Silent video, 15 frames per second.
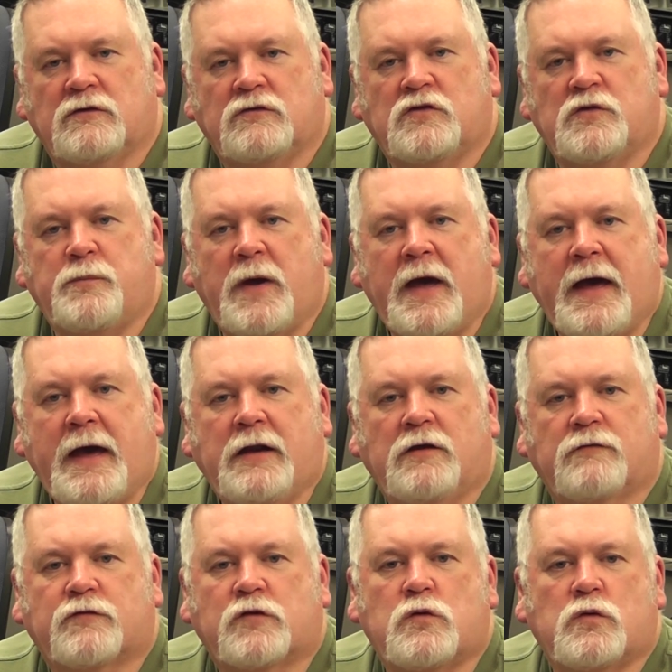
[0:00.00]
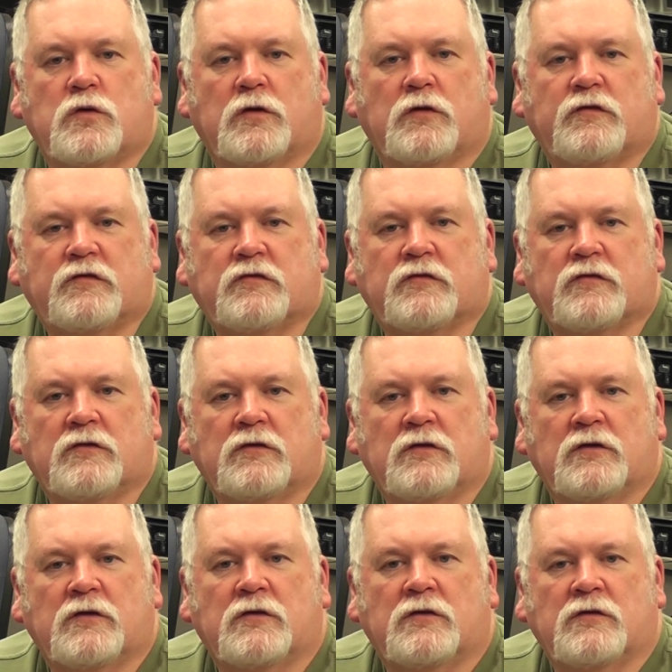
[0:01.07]
Dupin, of course,
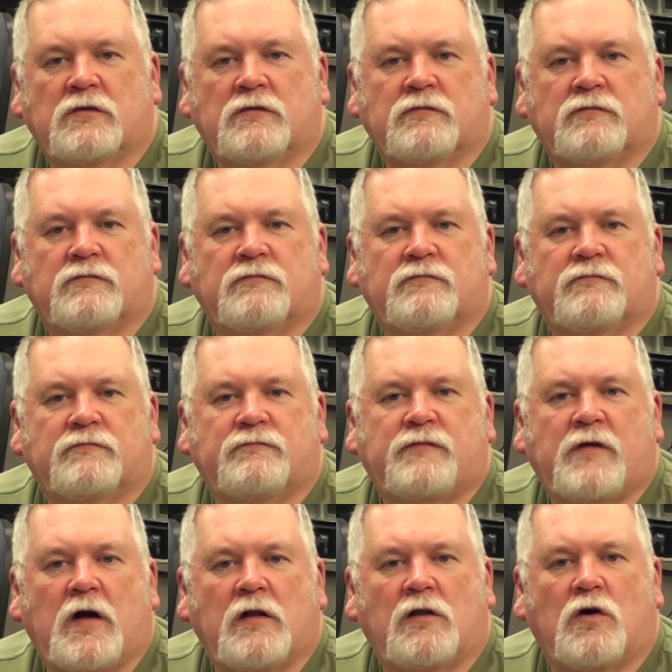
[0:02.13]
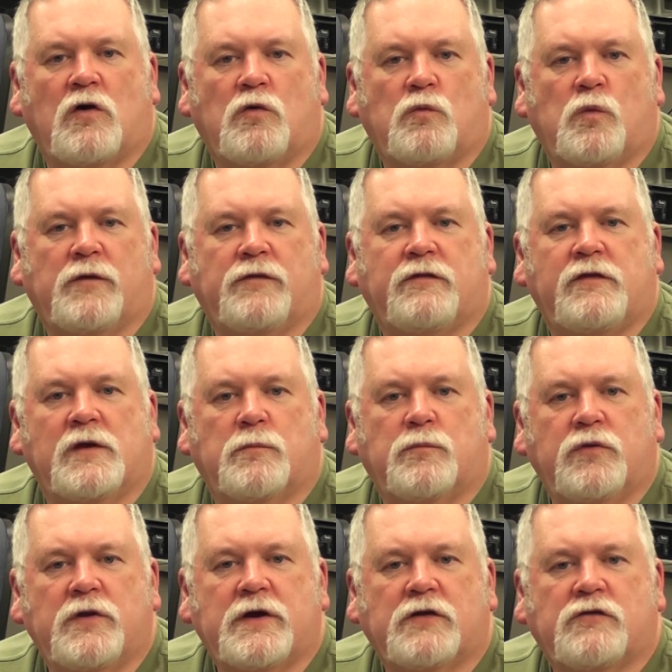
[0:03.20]
follow with the
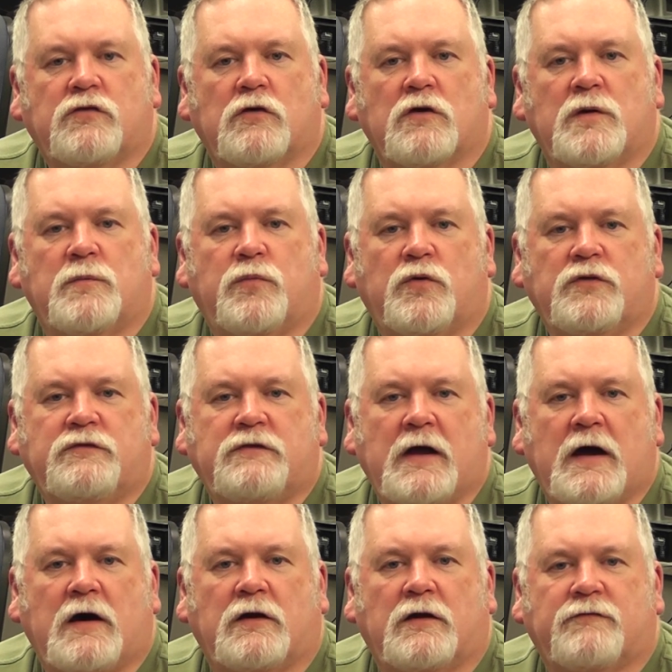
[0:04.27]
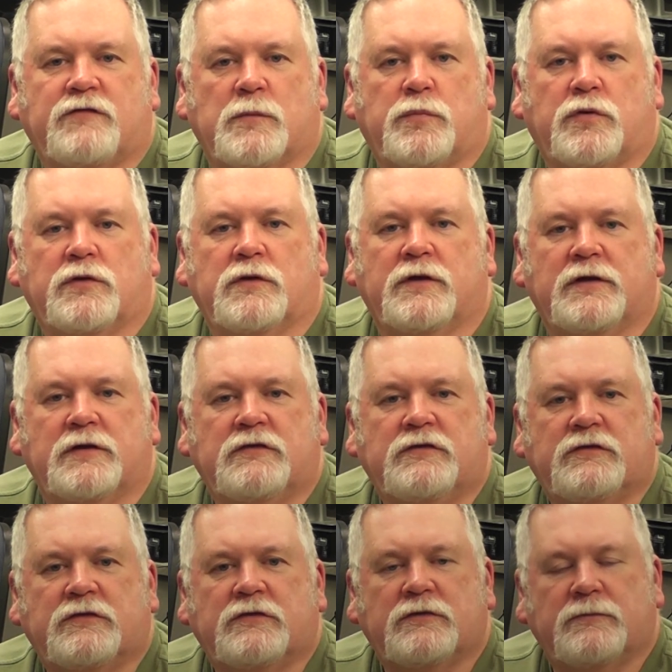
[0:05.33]
obligatory put-down of the
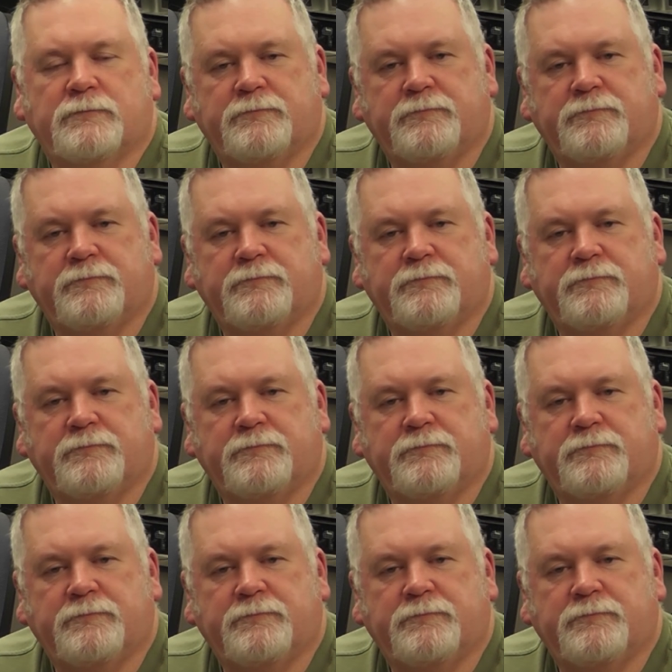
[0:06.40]
police.